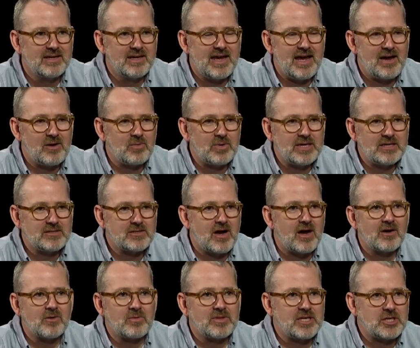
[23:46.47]
how we
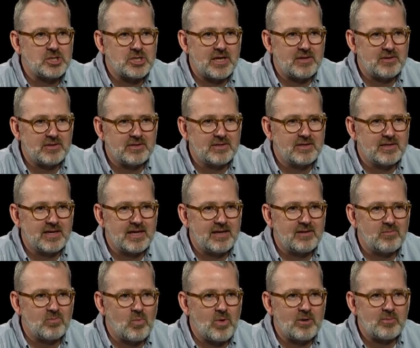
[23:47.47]
talk with each other
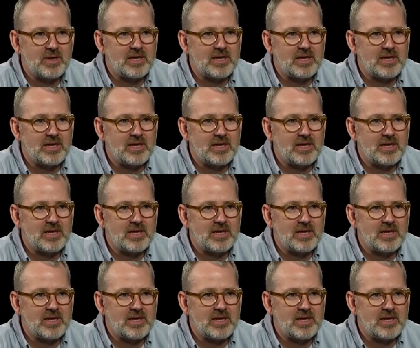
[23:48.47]
and where yes.